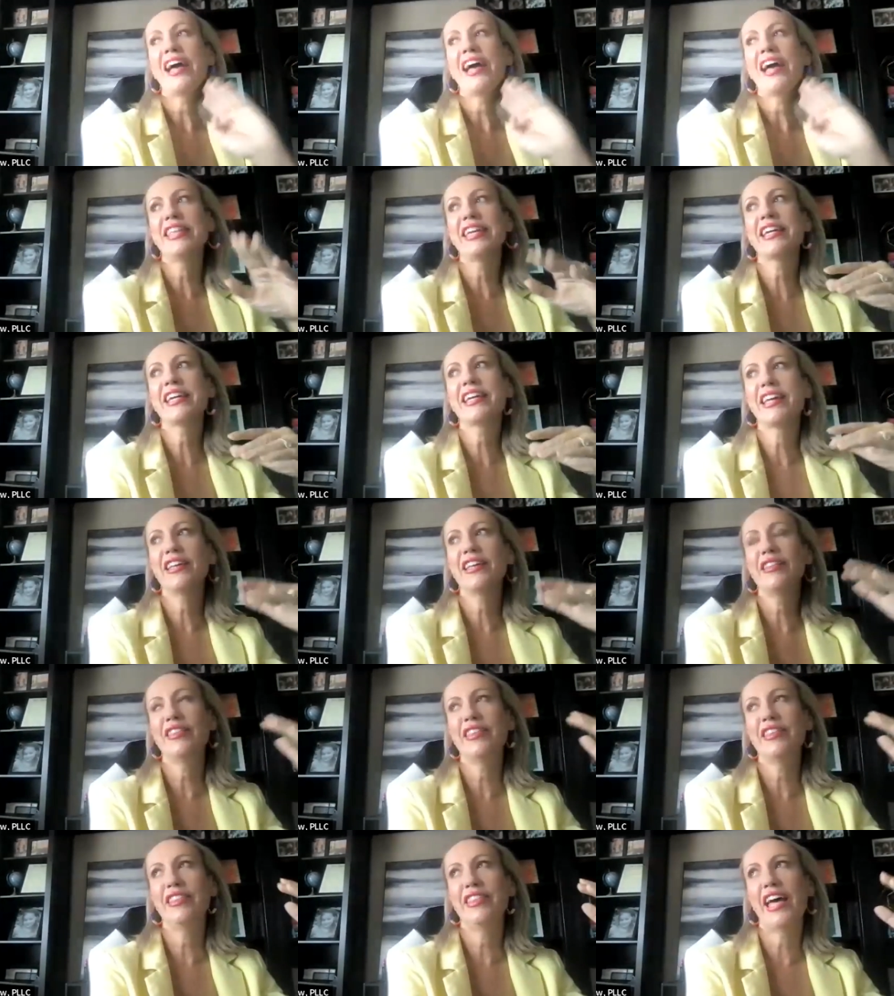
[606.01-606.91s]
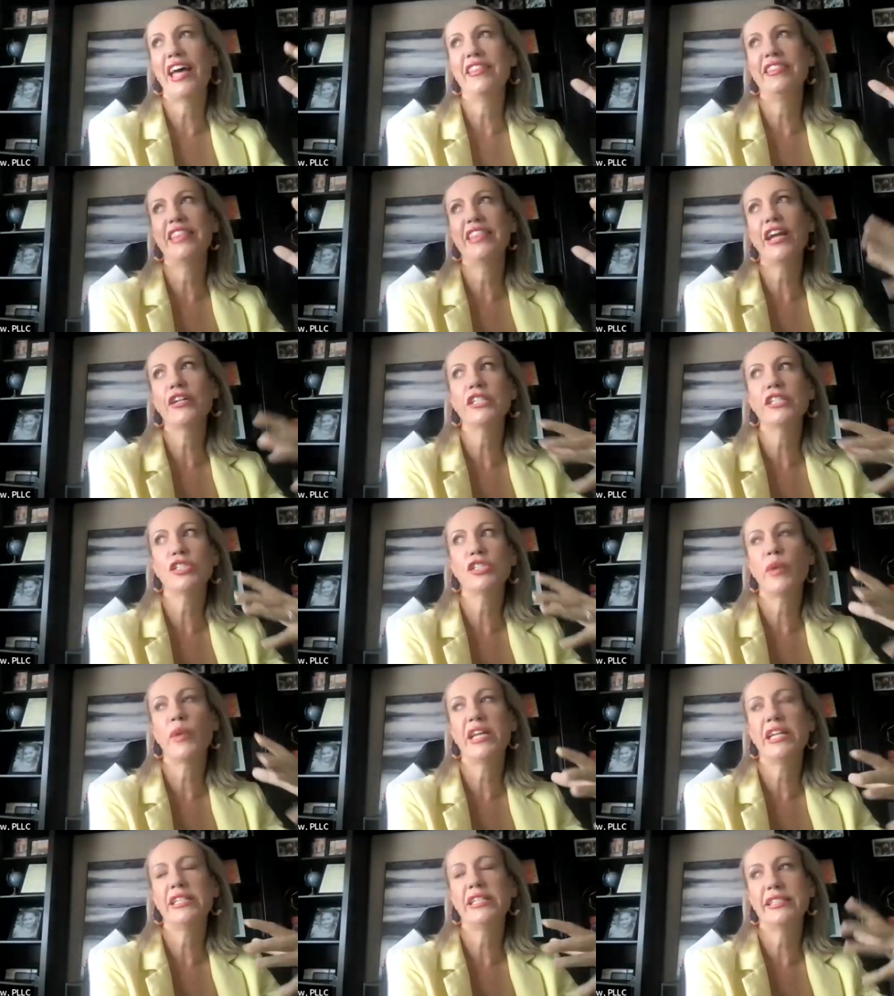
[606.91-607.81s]
I think that they're just
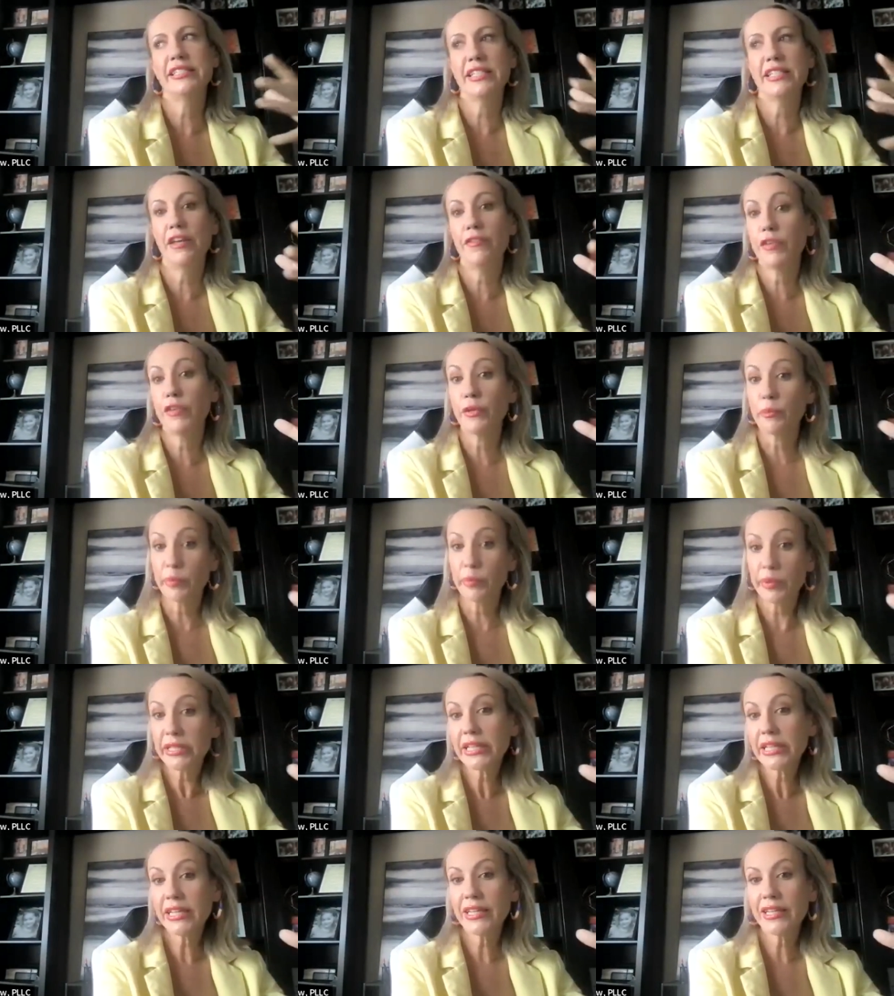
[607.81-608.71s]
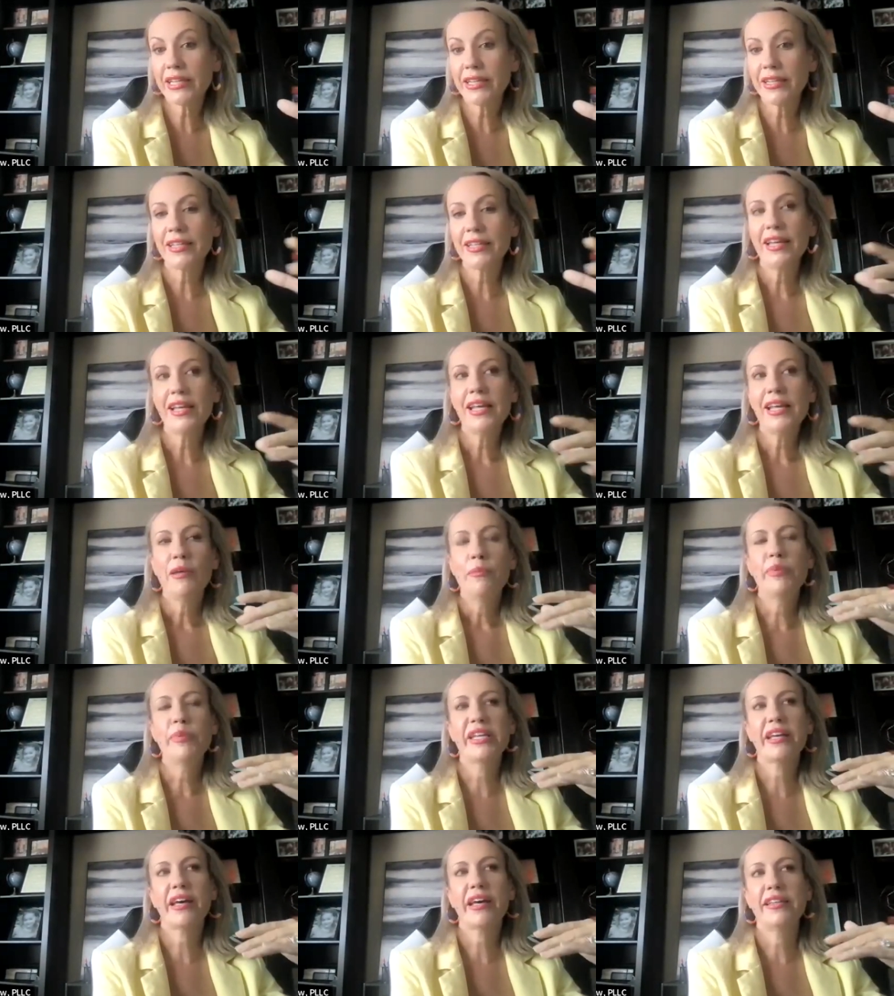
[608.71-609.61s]
waiting to see if you plea,
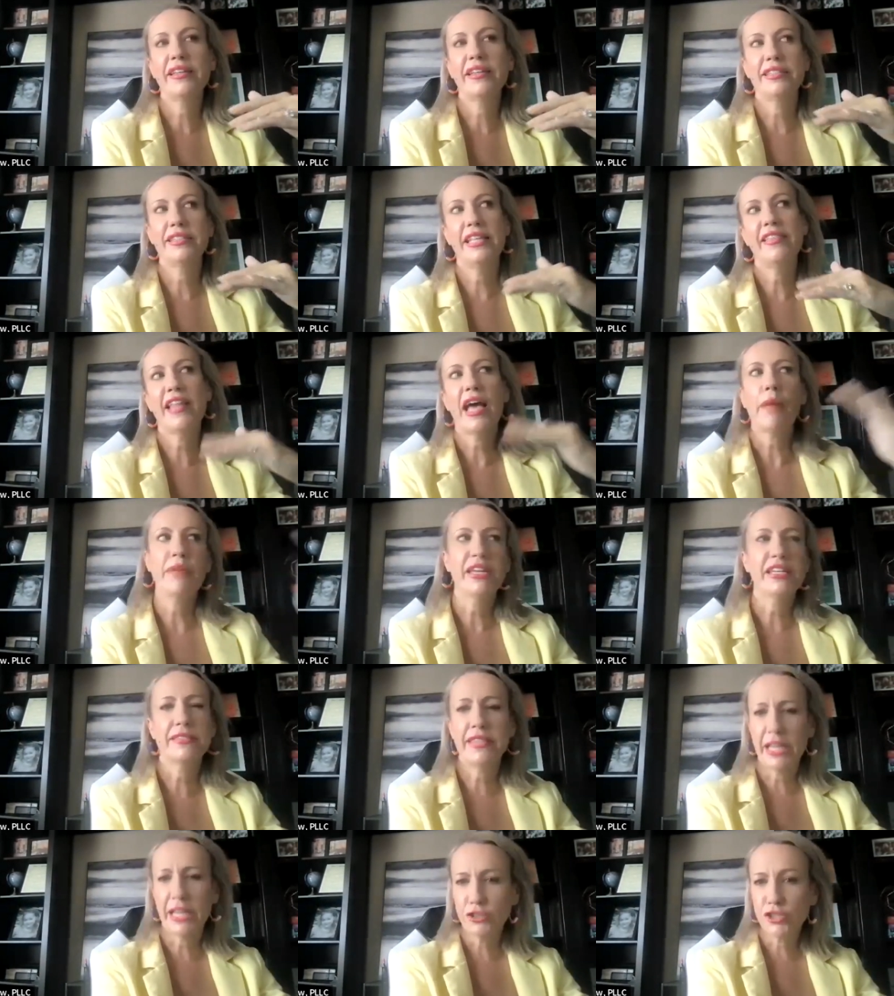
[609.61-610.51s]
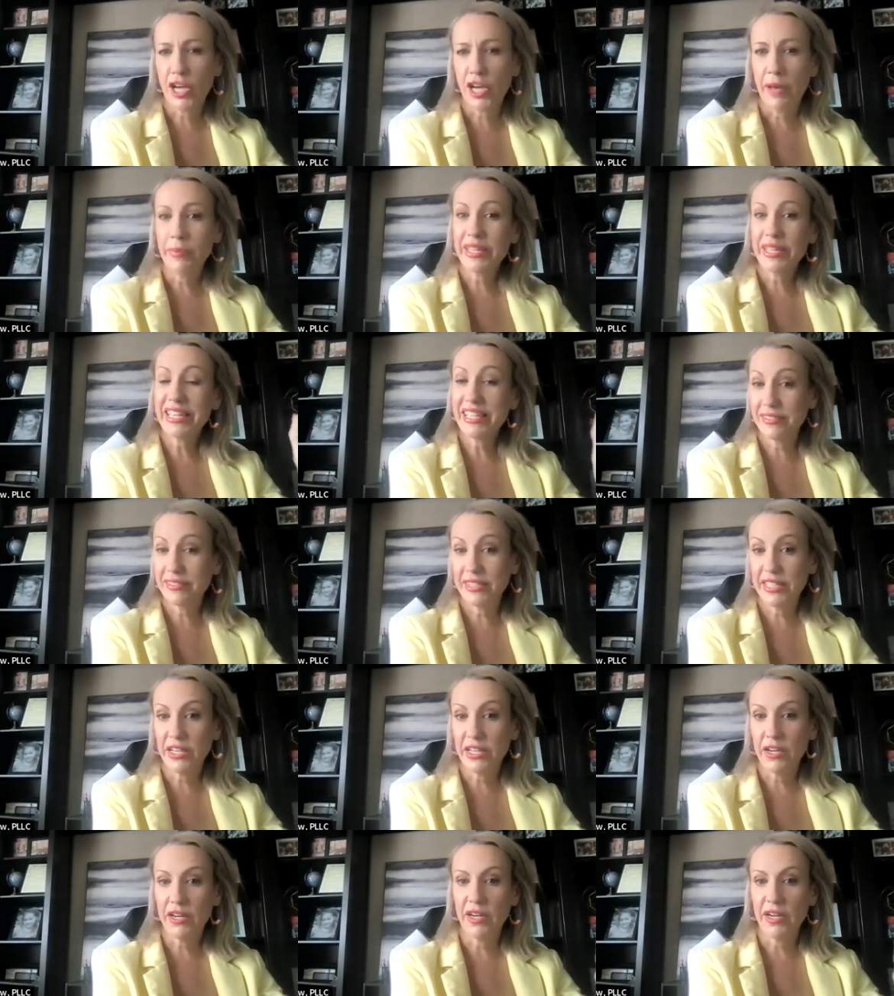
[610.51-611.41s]
because then that makes their job
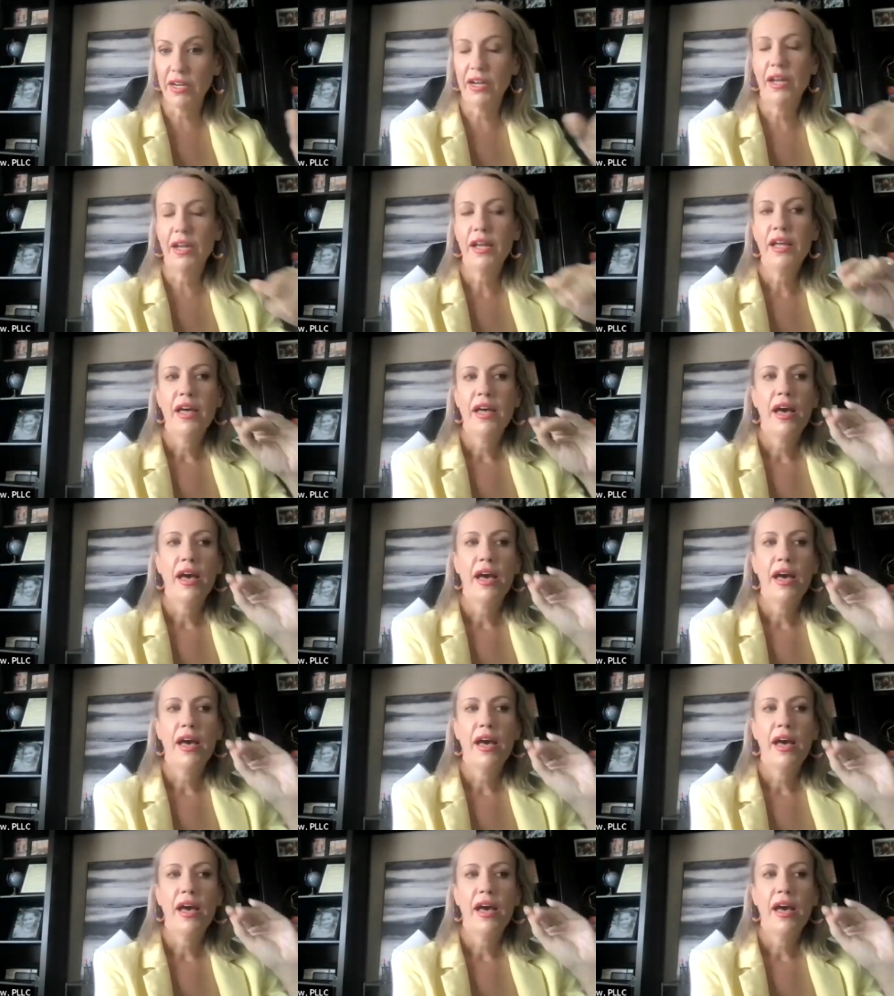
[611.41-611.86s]
easier.